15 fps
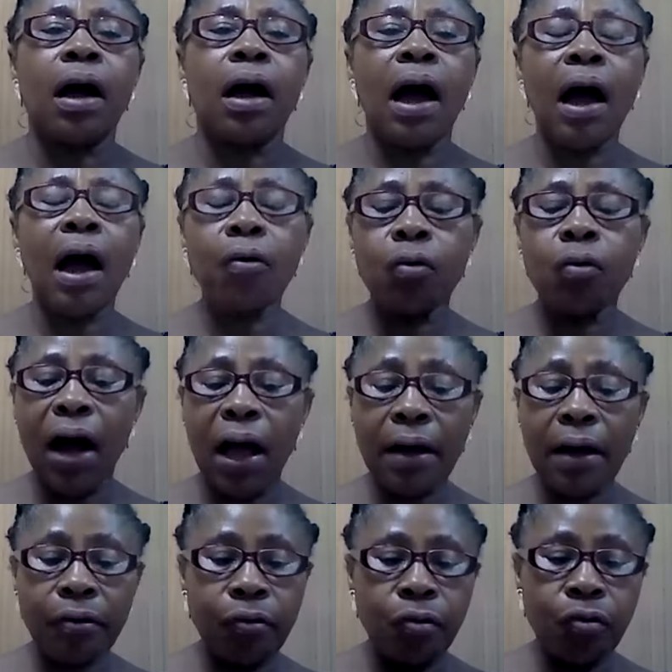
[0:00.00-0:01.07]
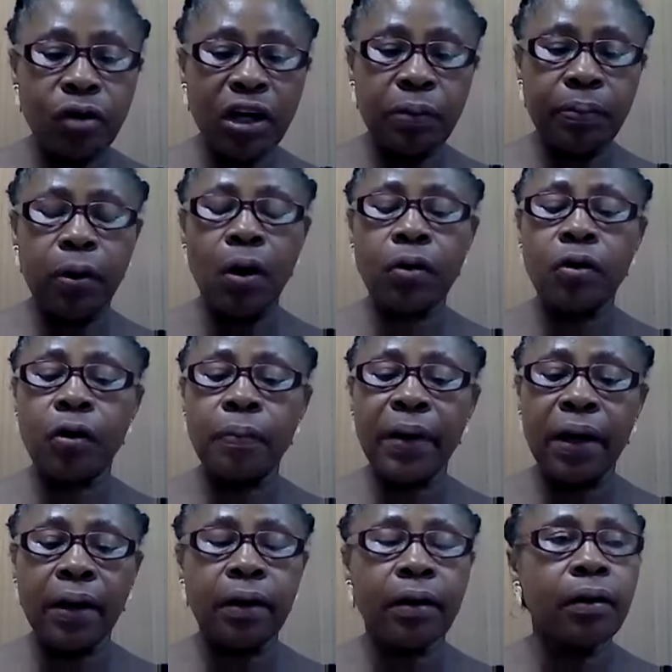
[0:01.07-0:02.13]
I will keep
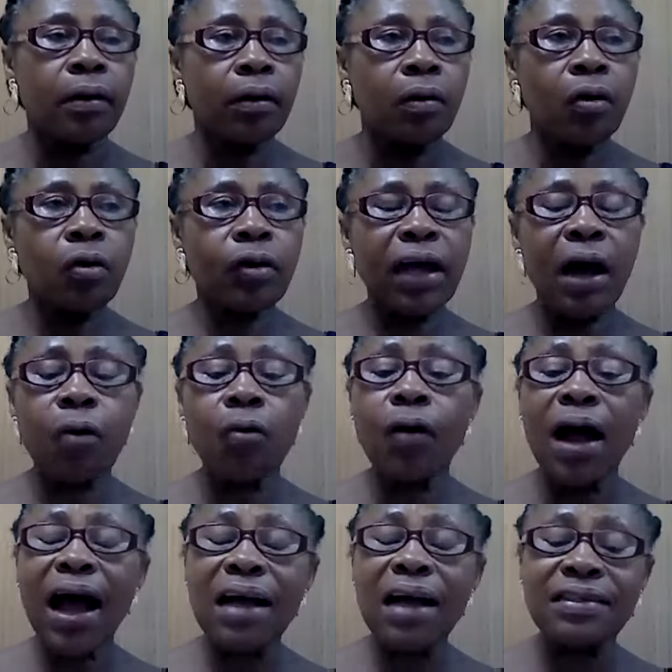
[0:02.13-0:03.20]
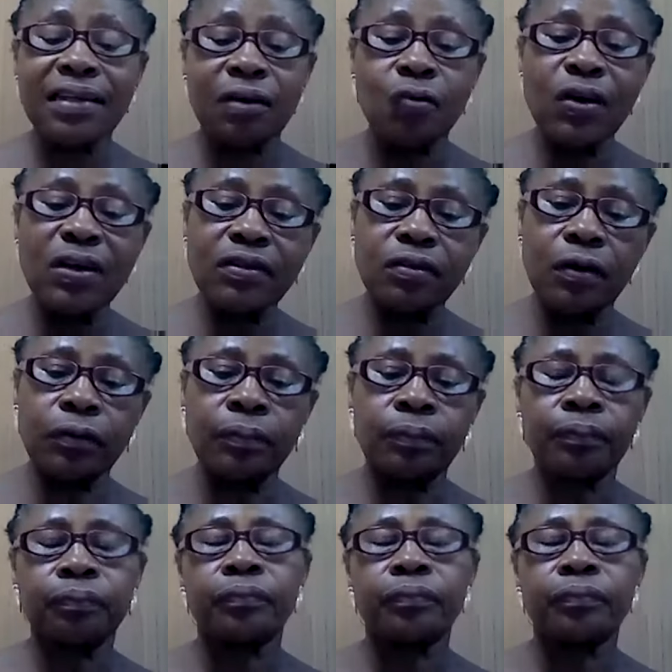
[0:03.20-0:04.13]
Onome. Okay, I will ask a question.